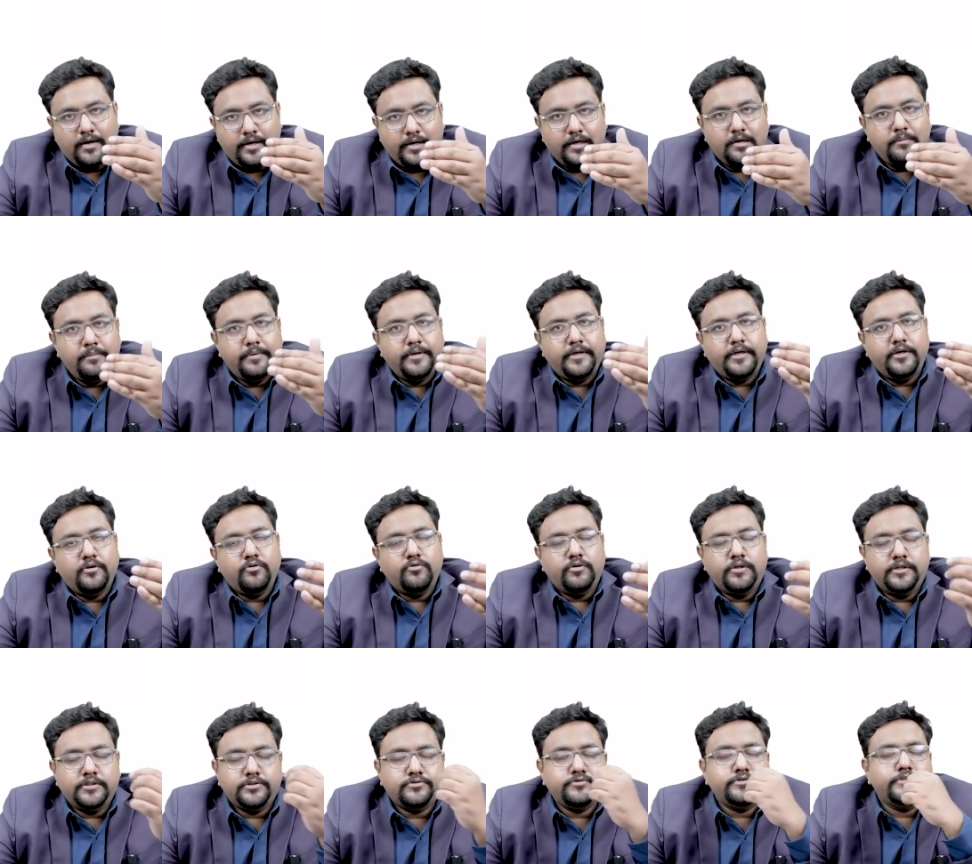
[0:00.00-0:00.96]
a little bit into
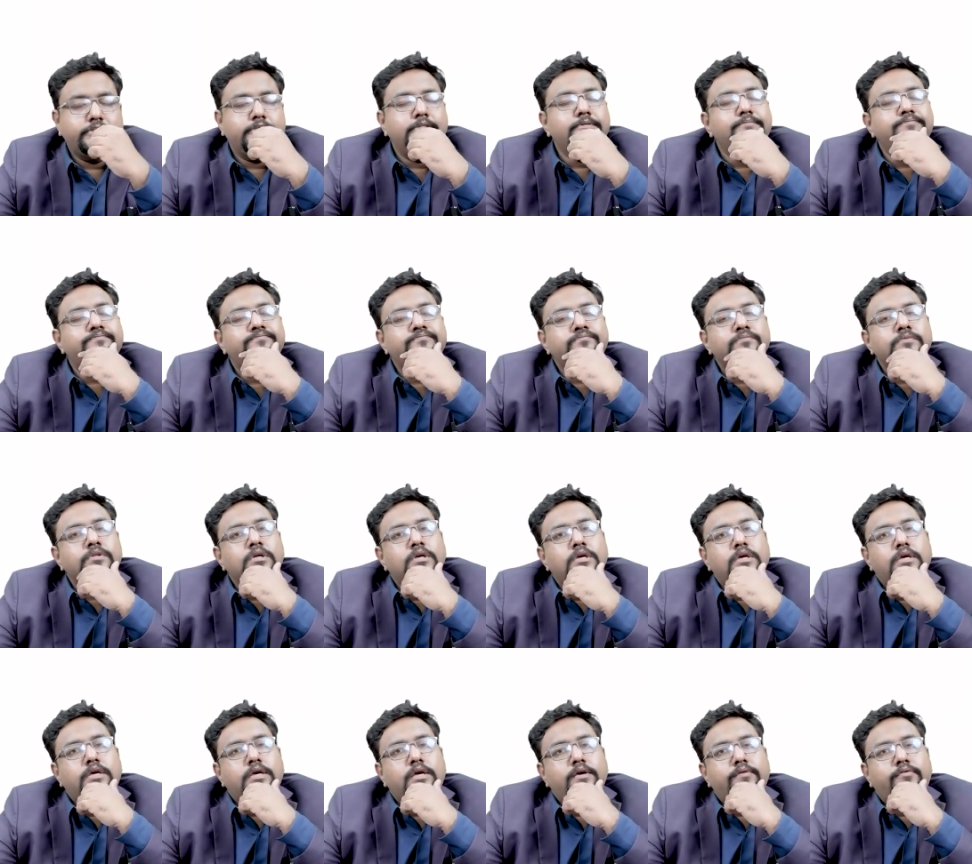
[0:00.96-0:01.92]
history,
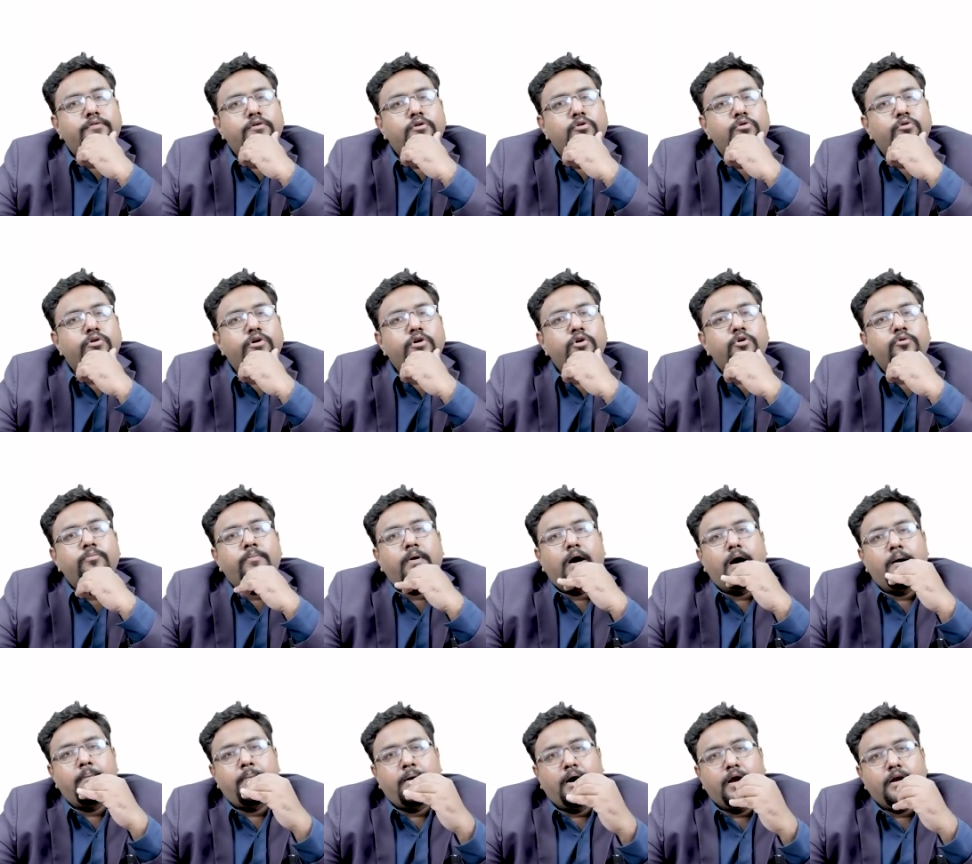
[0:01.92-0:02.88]
if you look into
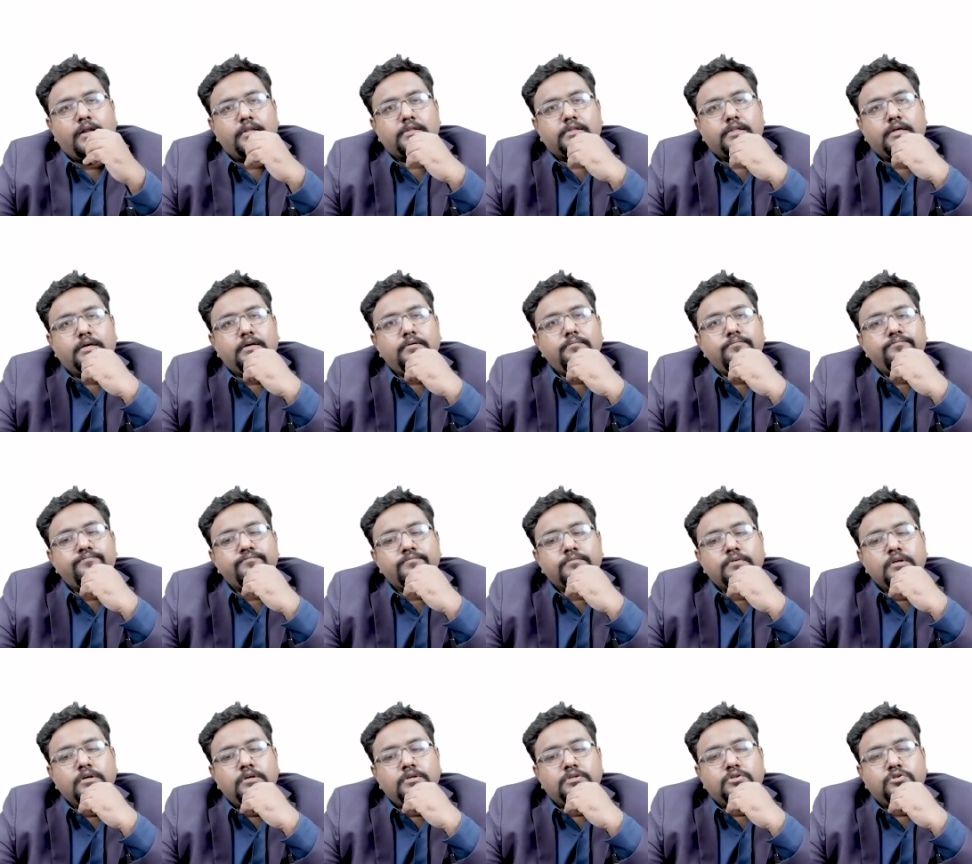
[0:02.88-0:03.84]
Mahabharata,
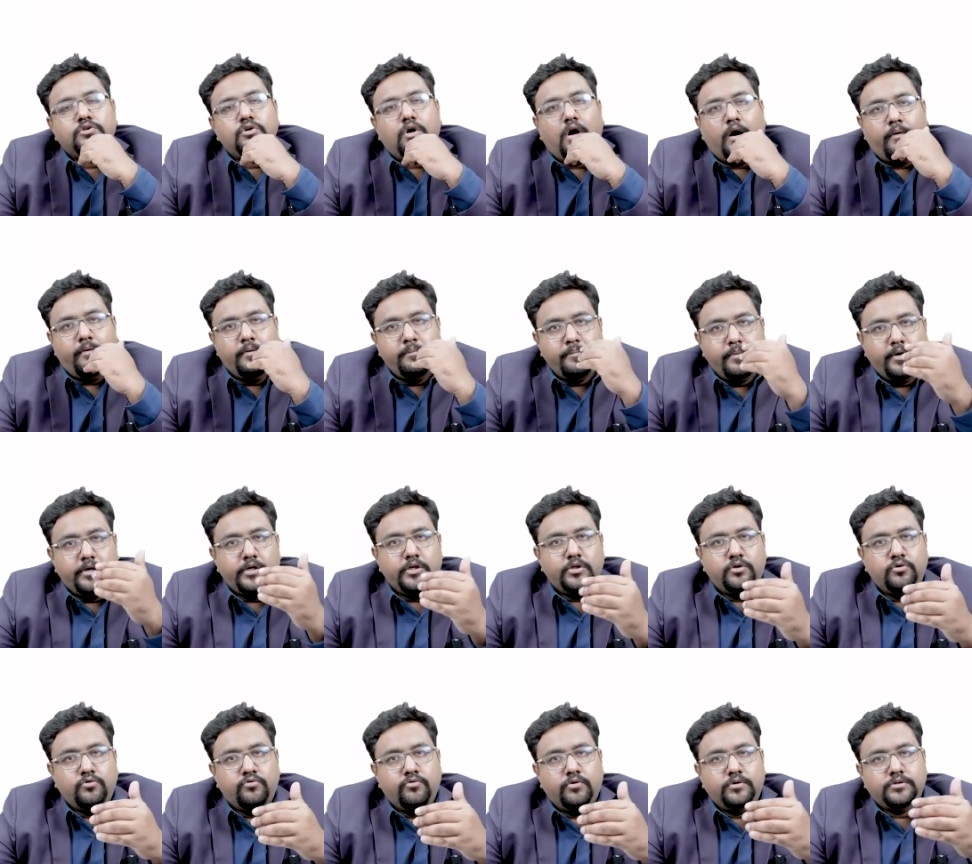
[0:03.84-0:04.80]
so
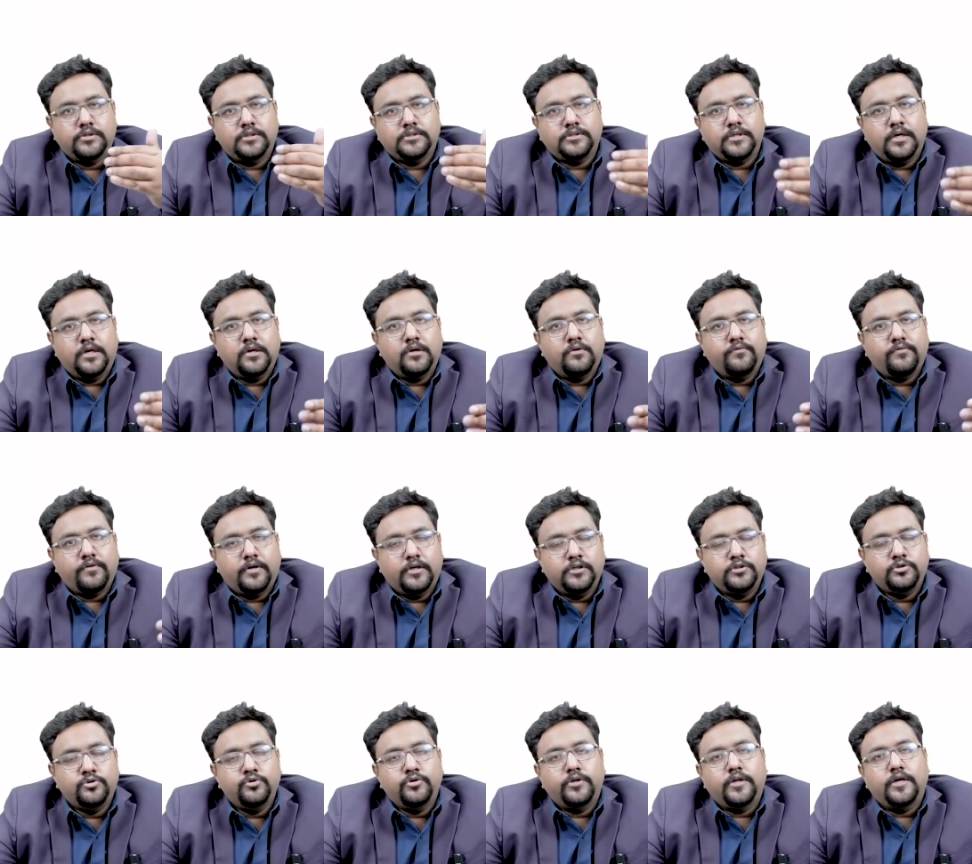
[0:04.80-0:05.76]
Abhimanyu, who was the son of
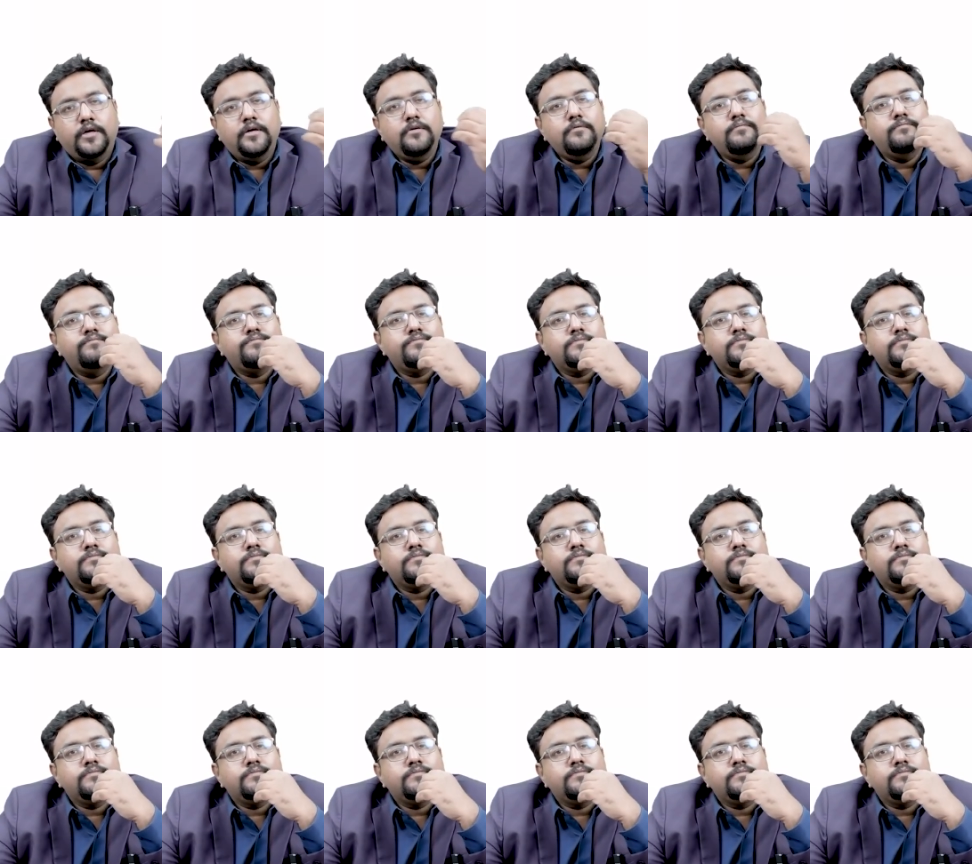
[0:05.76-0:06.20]
Arjuna,